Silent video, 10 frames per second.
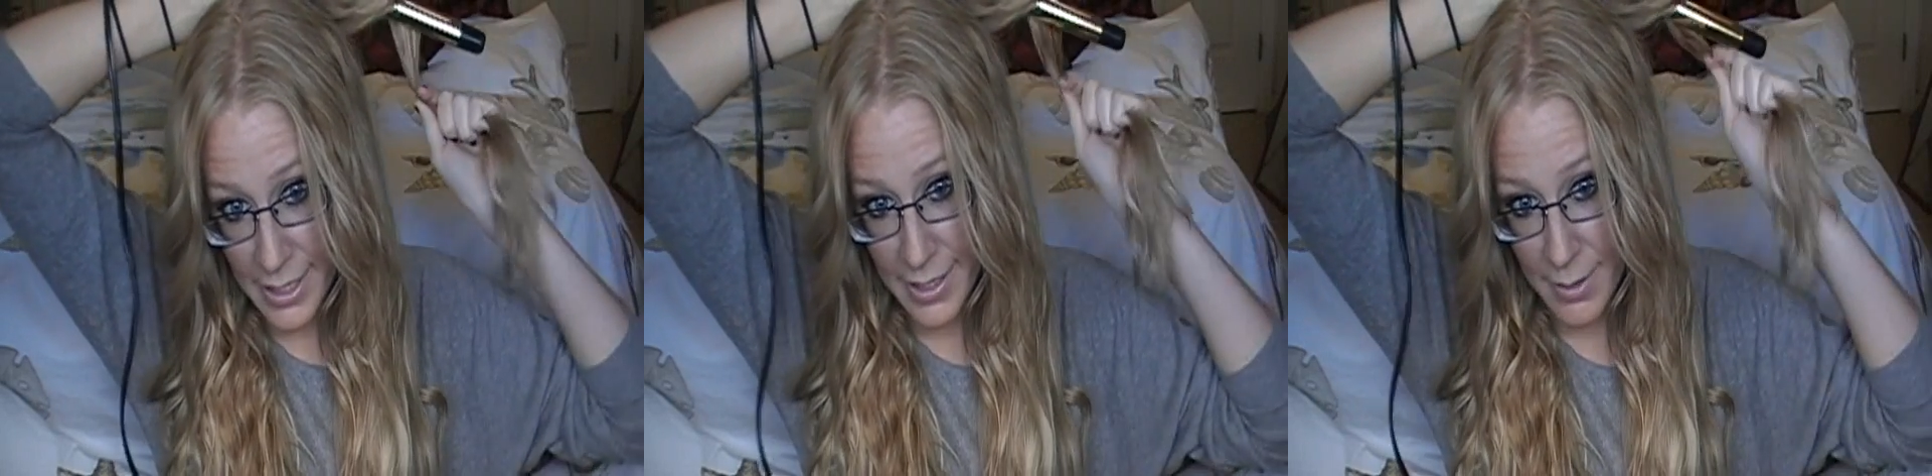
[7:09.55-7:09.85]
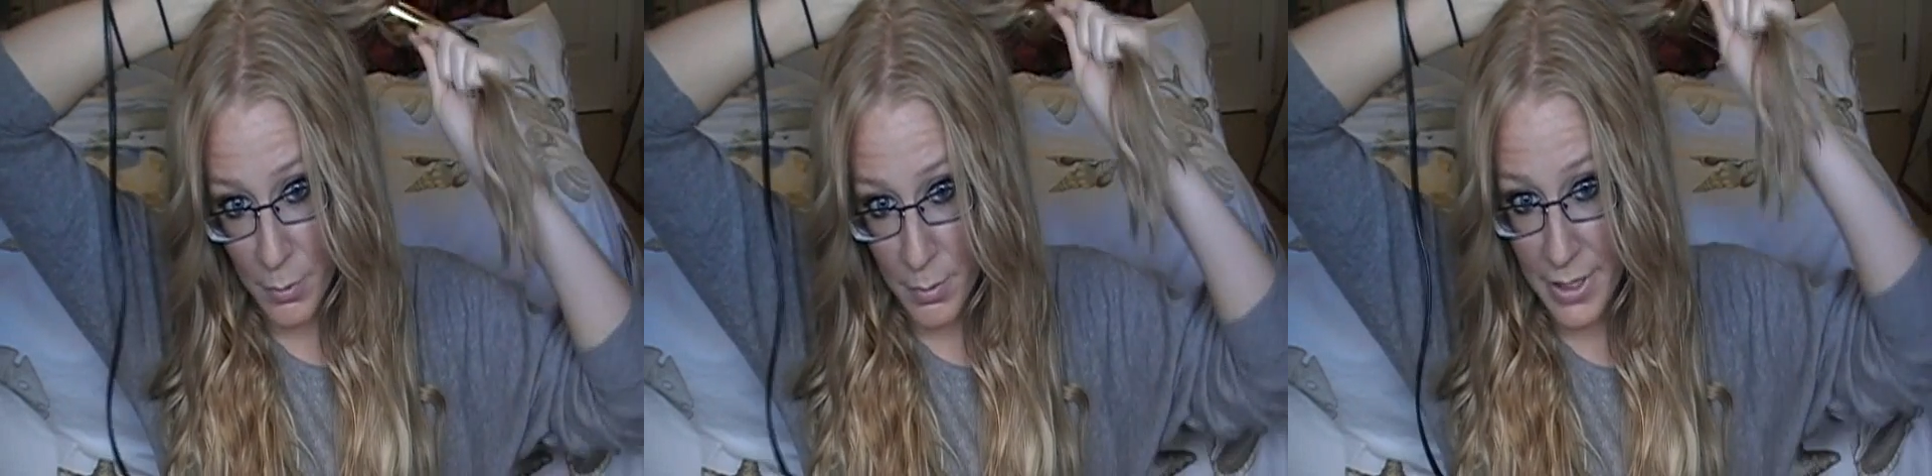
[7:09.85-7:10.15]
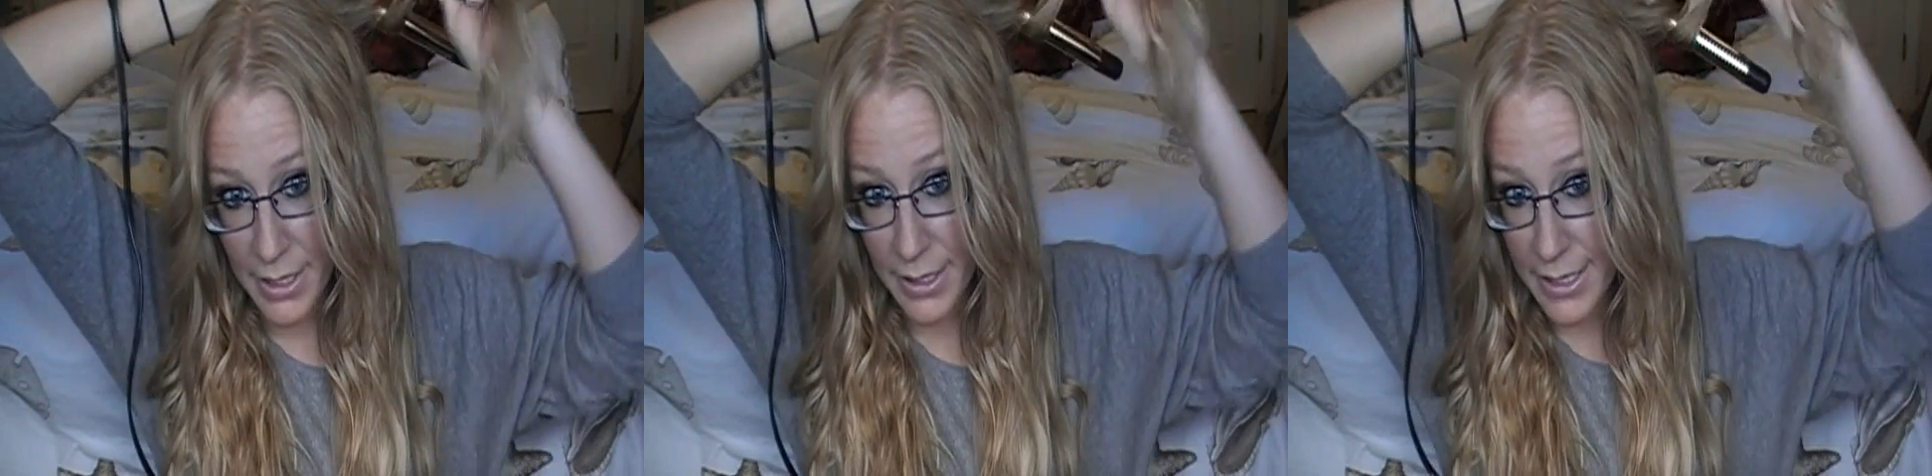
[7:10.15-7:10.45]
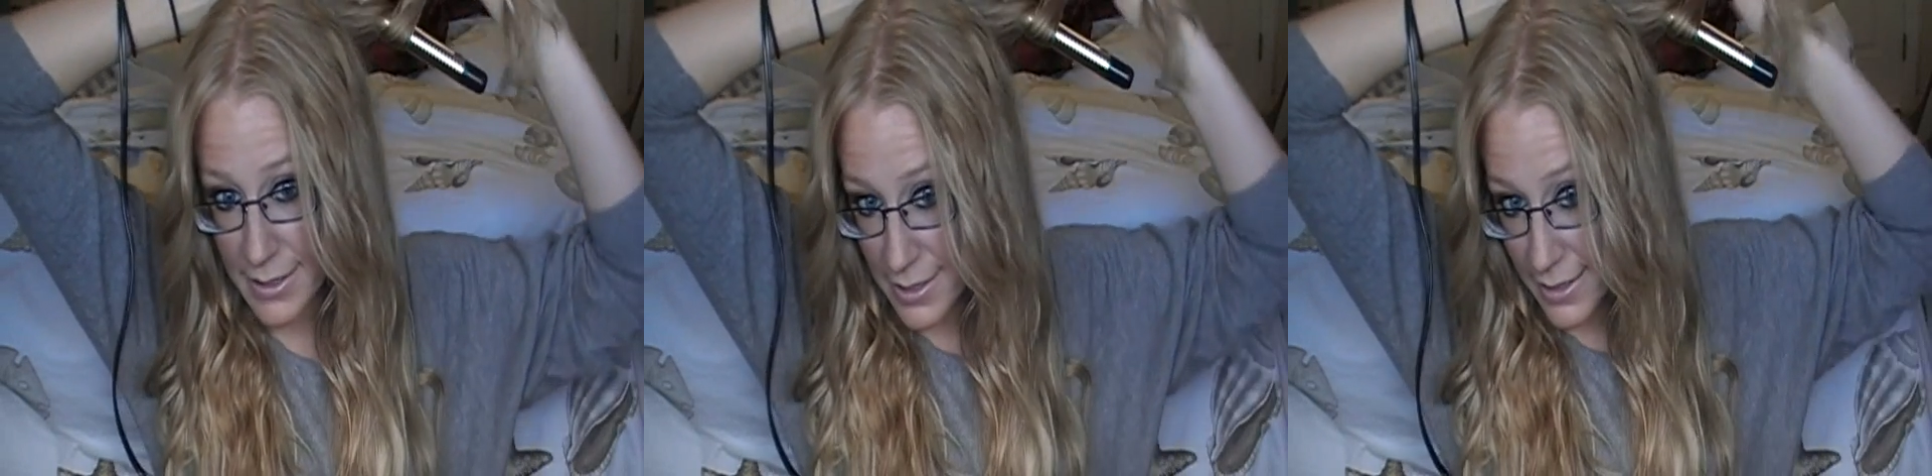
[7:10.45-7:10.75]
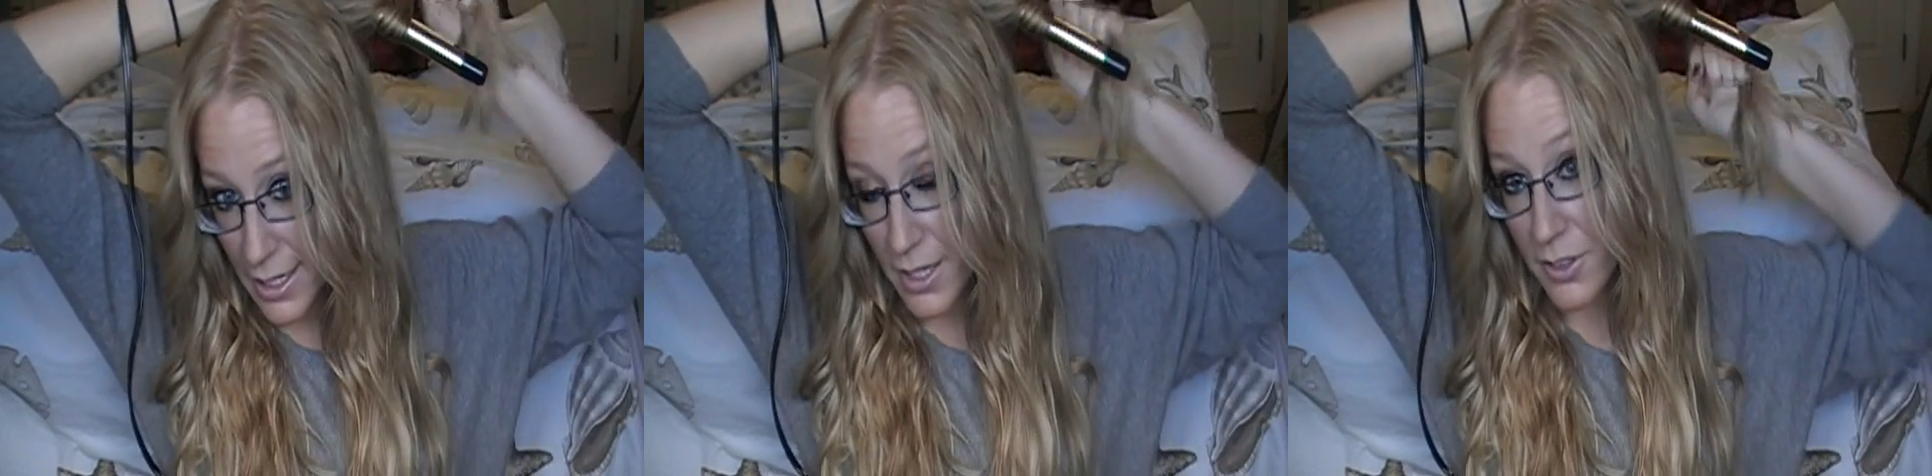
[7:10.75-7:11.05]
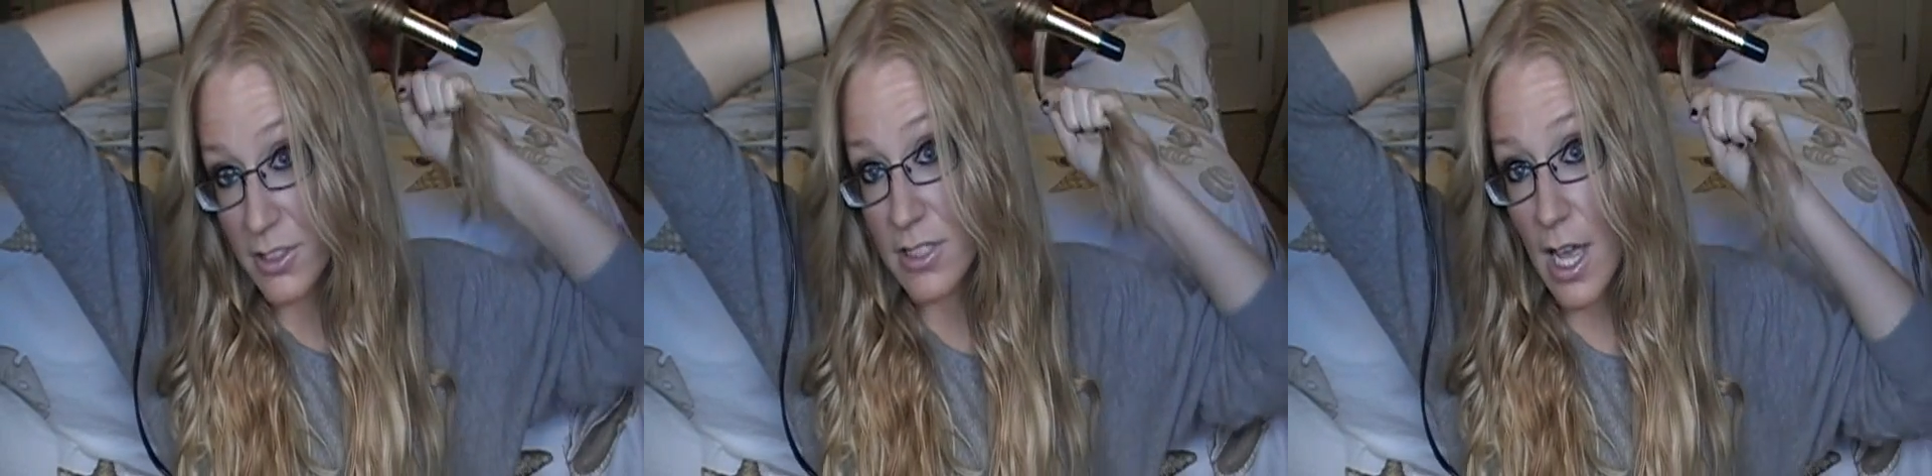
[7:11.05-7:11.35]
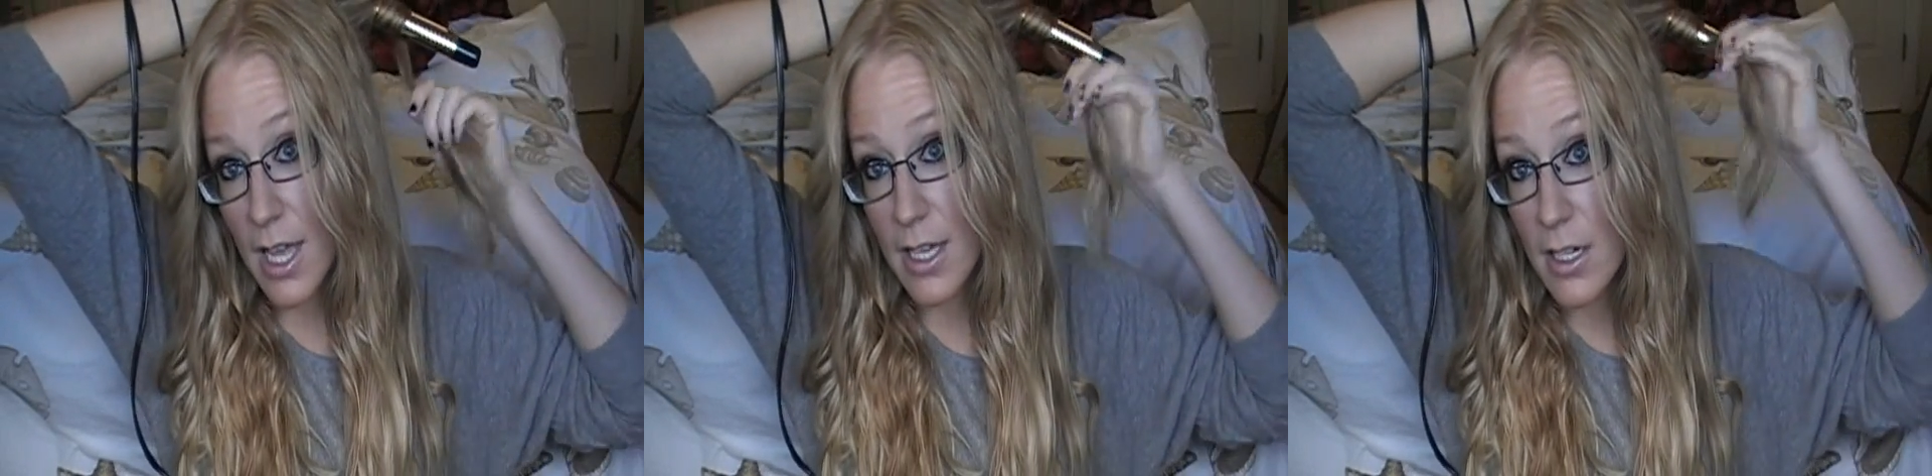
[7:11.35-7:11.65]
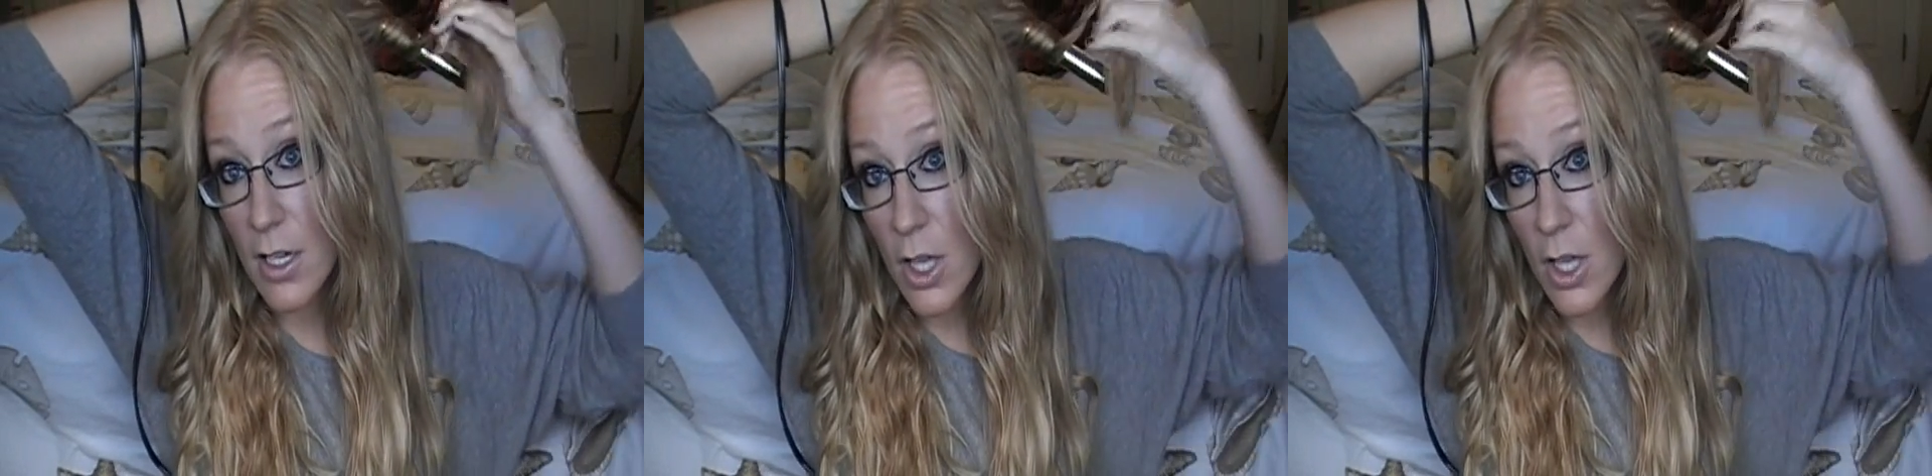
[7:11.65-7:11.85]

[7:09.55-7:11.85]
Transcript: And then when we get to the other side,